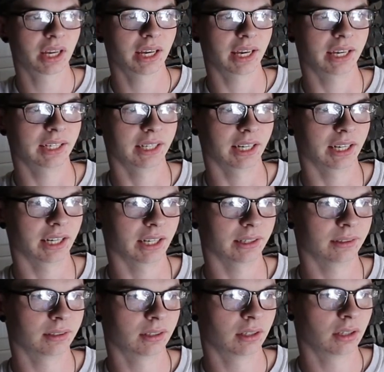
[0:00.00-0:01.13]
and it
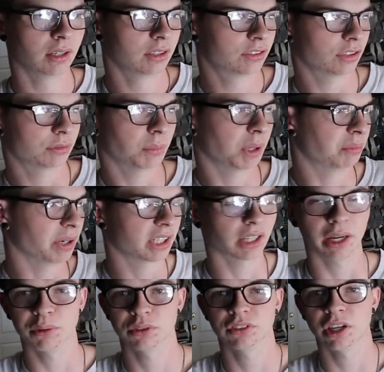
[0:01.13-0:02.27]
says my brake
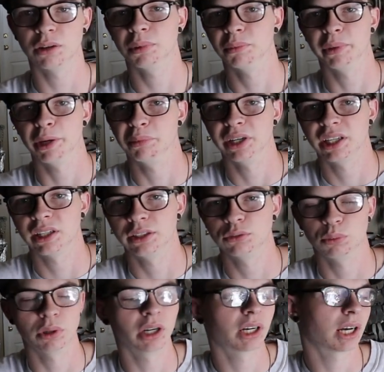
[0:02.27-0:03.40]
light was out, but my brake lights
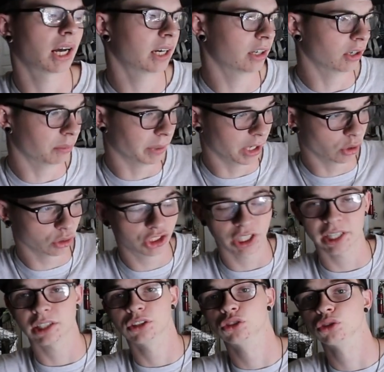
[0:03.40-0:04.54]
work. I don't know, my whole
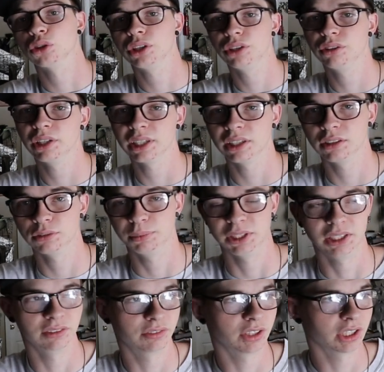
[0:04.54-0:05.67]
check control unit is
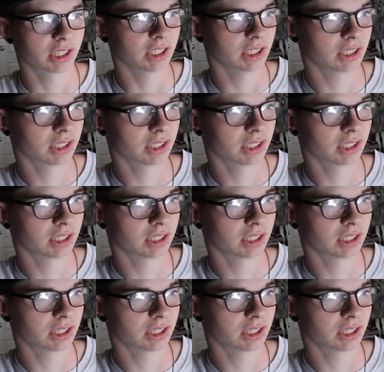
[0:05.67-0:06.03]
being funky.